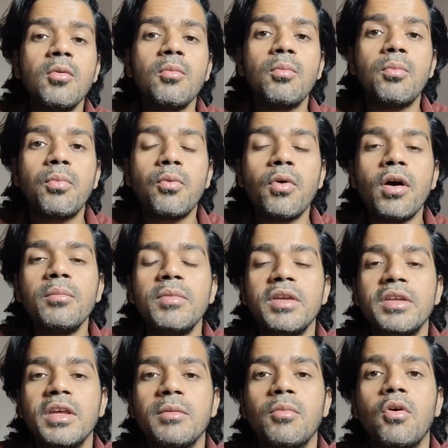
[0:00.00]
poor
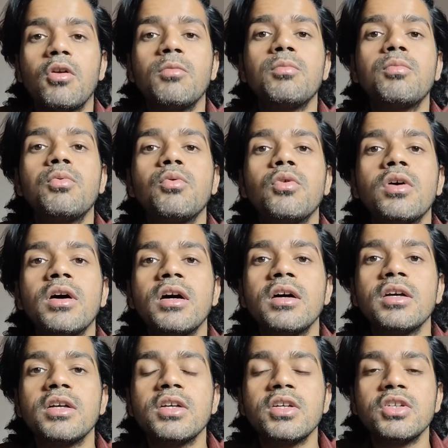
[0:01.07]
medium or a
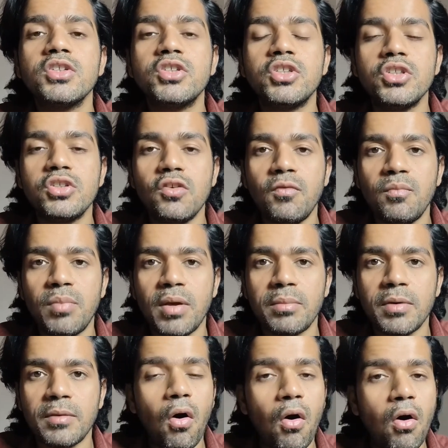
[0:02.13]
poor sheet of
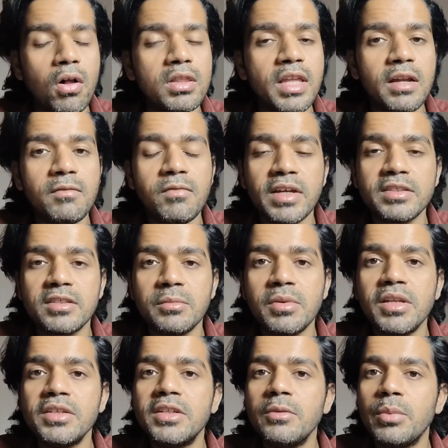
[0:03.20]
paper, all that
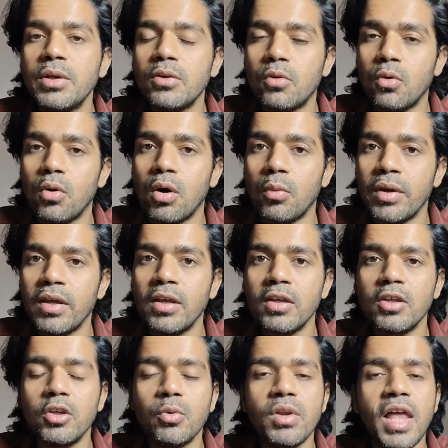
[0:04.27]
flexibility will go away.
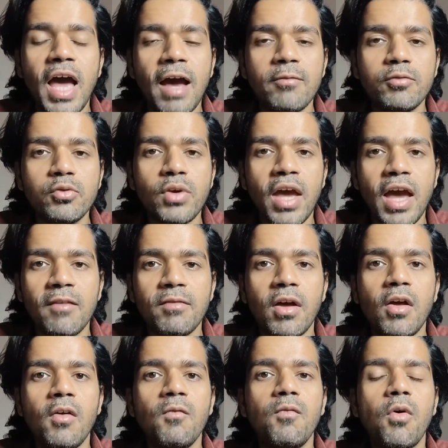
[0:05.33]
You will have to have
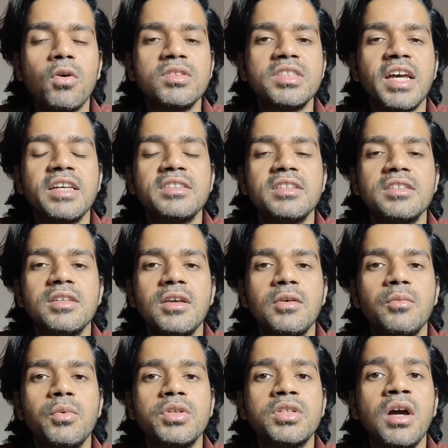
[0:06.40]
font sizes
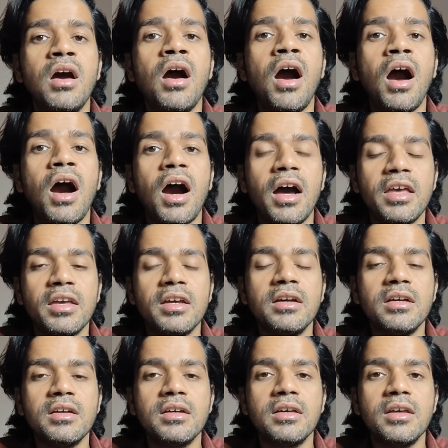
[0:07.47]
which are higher
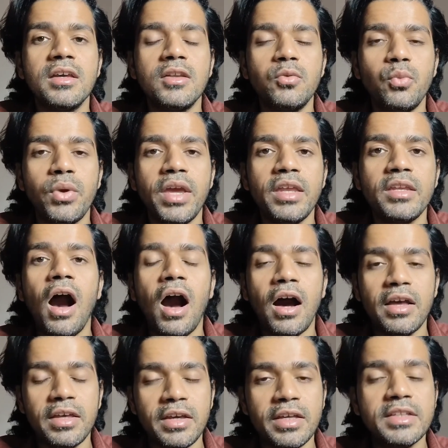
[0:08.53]
in weight,
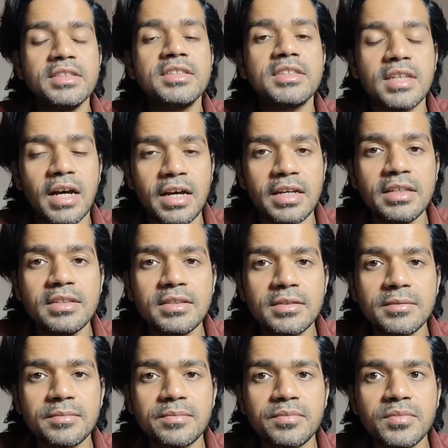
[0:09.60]
higher in size.
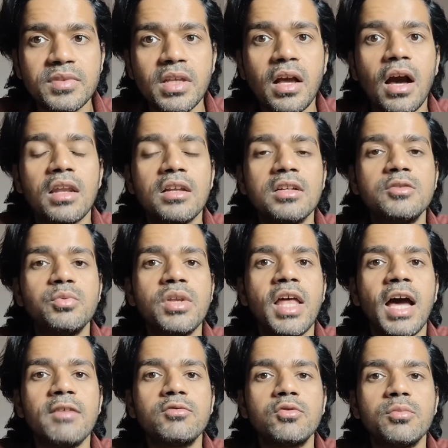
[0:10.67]
The colors will
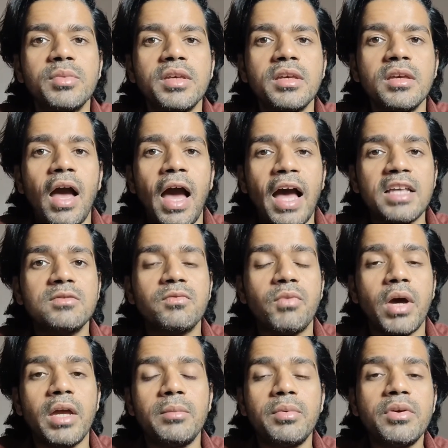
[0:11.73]
have to be as
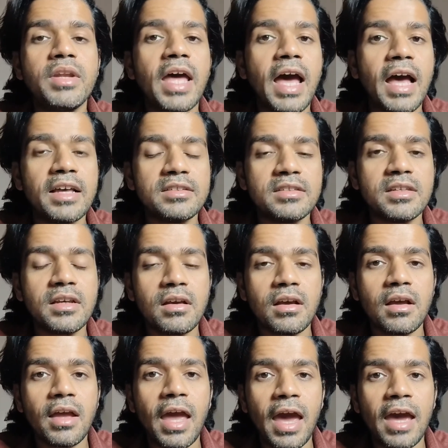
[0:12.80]
vibrant as they
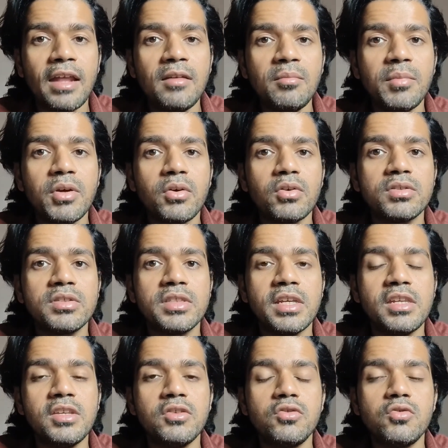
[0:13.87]
can because they
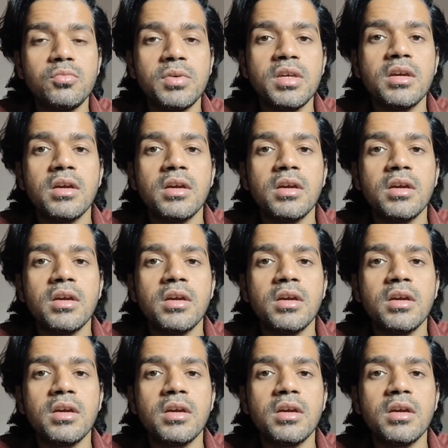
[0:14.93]
need to be